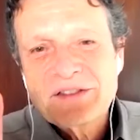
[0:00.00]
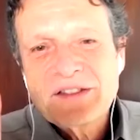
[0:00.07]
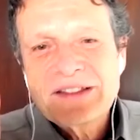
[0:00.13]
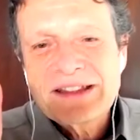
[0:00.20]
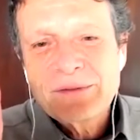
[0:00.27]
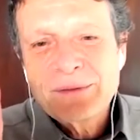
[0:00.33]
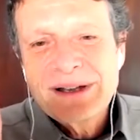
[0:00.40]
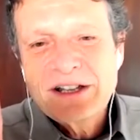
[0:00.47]
think
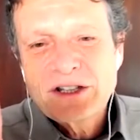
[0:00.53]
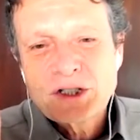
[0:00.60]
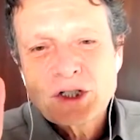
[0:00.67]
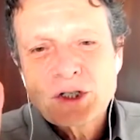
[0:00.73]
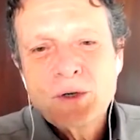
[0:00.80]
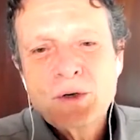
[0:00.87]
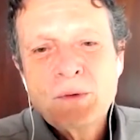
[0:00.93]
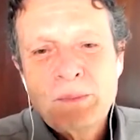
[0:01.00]
there are really
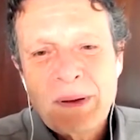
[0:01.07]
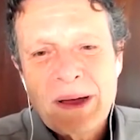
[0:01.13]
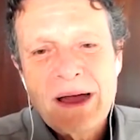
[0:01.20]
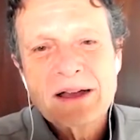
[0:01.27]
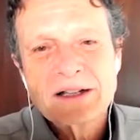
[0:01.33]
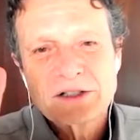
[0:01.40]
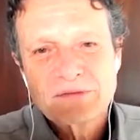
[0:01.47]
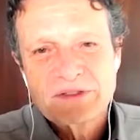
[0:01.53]
two
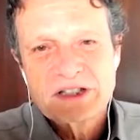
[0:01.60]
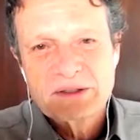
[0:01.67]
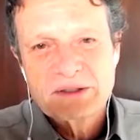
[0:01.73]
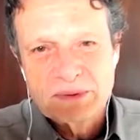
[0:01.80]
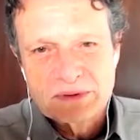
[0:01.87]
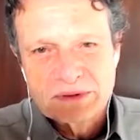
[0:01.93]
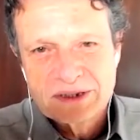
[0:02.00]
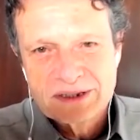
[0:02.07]
parts of this
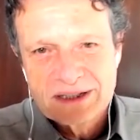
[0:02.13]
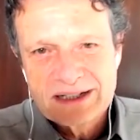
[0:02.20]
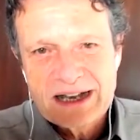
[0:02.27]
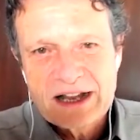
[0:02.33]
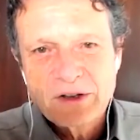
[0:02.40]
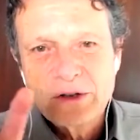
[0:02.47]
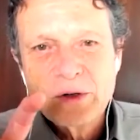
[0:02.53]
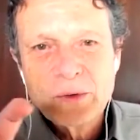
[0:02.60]
book, and I
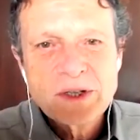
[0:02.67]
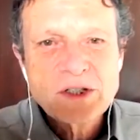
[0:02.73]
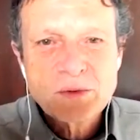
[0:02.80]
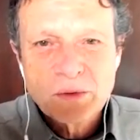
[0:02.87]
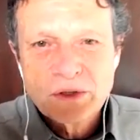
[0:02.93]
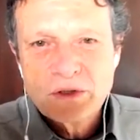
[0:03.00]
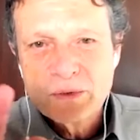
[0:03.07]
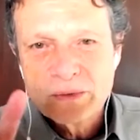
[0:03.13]
don't know which
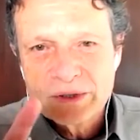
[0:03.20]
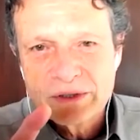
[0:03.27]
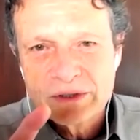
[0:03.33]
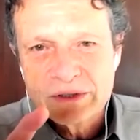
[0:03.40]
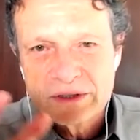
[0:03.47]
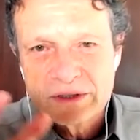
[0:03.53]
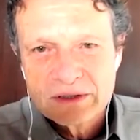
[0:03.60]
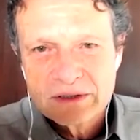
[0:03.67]
one you want
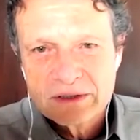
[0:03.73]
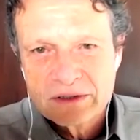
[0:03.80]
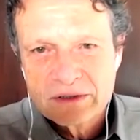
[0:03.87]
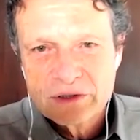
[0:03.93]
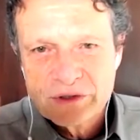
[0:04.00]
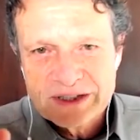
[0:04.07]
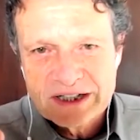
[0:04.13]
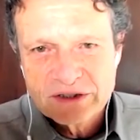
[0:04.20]
to
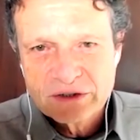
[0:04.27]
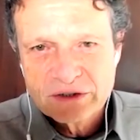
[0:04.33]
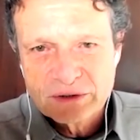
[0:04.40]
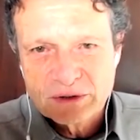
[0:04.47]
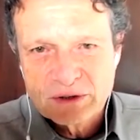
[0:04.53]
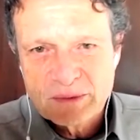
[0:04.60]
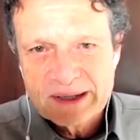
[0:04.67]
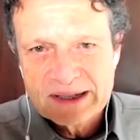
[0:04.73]
you want us to
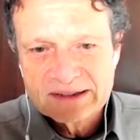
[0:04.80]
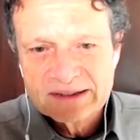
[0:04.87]
talk about.